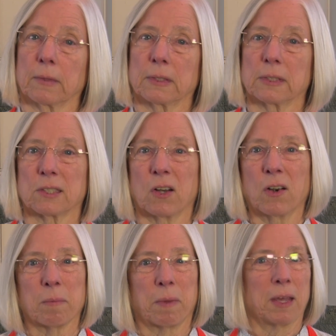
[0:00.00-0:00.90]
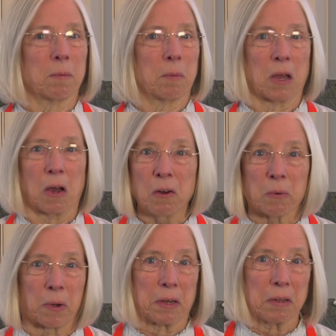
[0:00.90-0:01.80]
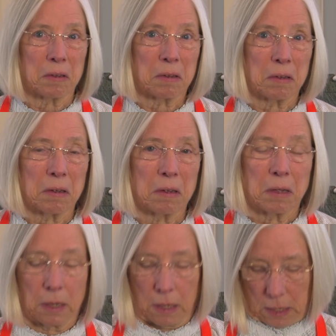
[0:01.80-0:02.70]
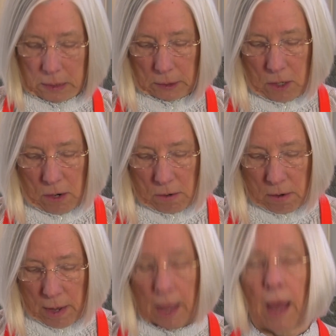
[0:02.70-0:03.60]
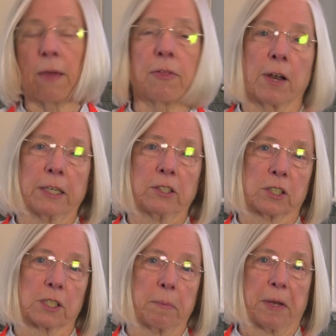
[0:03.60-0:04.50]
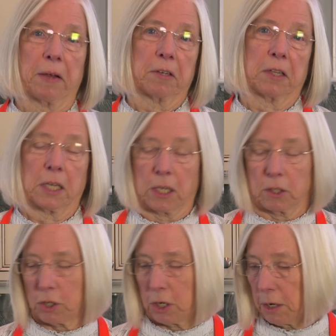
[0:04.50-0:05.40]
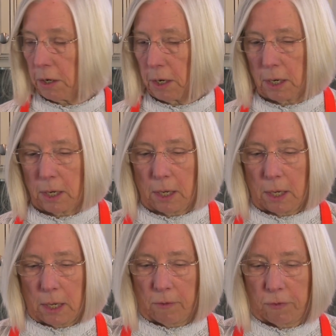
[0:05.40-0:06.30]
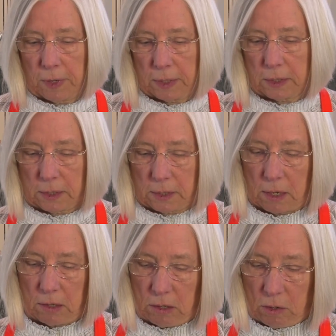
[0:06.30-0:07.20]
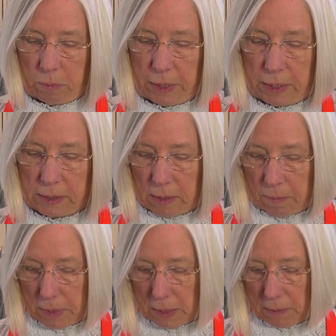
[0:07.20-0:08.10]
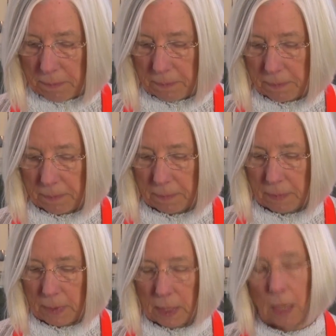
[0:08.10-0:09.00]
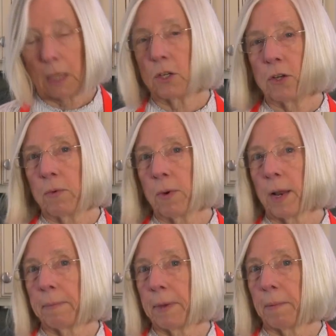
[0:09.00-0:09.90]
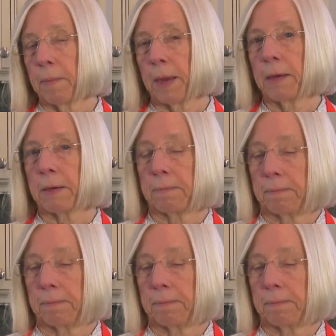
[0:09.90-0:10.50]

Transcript: It started making me hungry. So uh, I thought I'd just come down to the kitchen and fix a little bit of something. Do you know what I'm going to make?